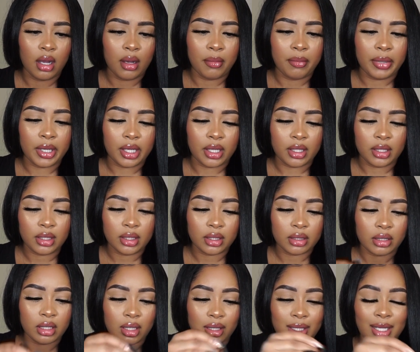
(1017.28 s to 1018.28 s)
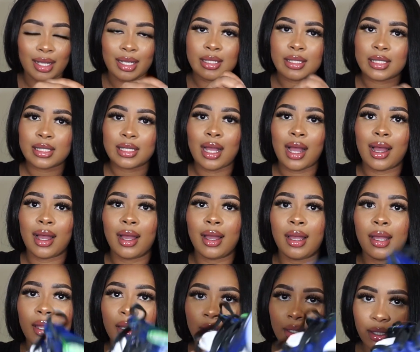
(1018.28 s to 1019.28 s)
But yes,
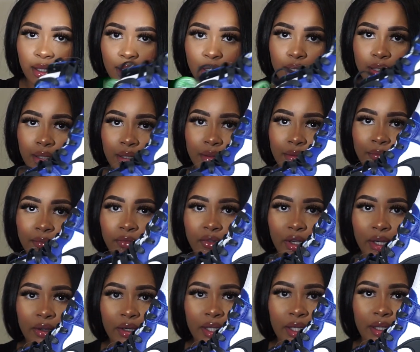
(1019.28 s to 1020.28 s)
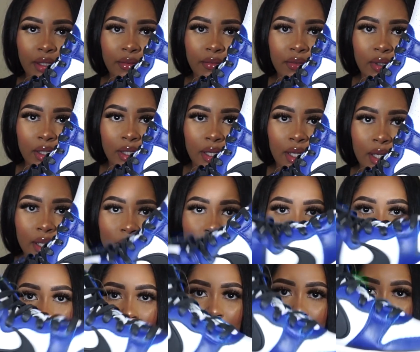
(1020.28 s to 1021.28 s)
I am very
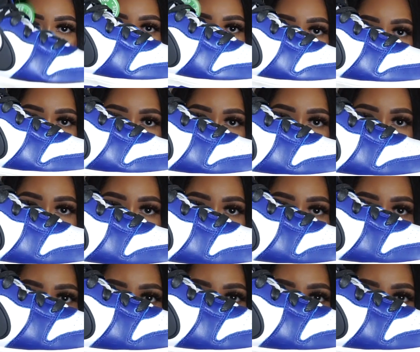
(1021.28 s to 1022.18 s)
excited for